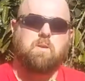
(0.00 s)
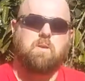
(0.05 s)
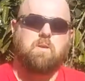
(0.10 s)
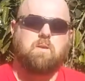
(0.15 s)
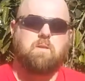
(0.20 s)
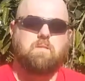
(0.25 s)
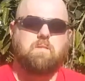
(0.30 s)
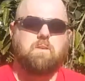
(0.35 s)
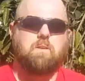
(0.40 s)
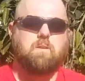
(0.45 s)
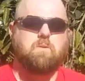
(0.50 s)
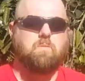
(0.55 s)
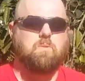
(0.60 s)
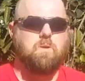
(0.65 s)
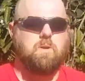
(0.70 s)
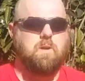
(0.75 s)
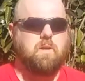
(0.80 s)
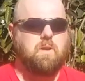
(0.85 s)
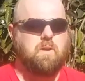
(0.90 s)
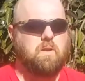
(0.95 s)
I think it'll
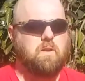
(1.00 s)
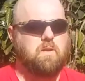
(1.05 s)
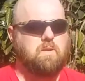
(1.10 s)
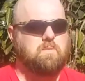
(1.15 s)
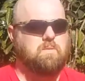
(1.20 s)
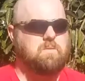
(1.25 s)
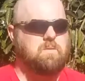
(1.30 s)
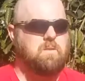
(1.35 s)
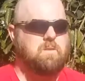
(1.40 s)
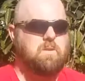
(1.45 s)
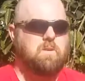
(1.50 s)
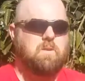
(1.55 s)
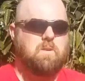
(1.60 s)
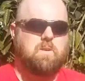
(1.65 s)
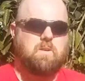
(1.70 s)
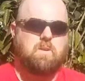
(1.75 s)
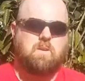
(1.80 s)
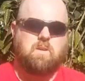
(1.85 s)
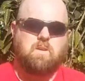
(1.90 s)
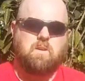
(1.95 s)
work kind of nice.
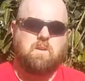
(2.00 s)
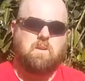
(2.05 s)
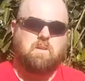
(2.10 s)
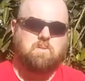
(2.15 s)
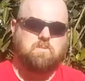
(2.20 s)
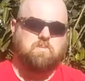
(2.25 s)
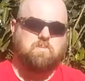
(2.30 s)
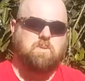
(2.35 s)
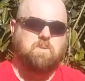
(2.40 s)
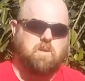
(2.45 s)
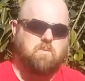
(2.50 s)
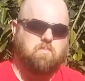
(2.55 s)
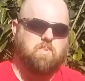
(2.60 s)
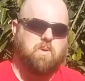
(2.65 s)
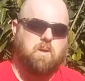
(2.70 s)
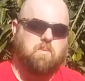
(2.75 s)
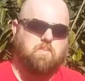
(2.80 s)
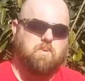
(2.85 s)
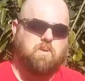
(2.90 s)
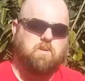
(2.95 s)
I got some
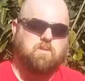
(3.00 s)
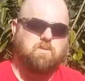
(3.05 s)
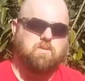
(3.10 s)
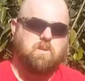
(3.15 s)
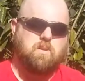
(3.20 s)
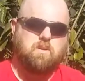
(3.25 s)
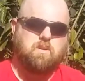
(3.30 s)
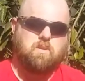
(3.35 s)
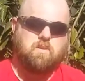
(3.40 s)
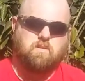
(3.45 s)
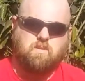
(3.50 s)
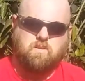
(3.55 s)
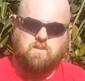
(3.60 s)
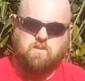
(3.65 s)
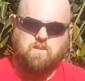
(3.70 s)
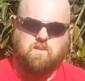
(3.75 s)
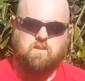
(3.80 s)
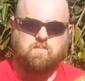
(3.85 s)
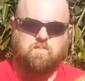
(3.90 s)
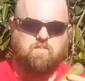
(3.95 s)
sandpaper. I'll straighten all this
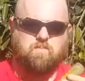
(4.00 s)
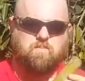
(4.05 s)
up.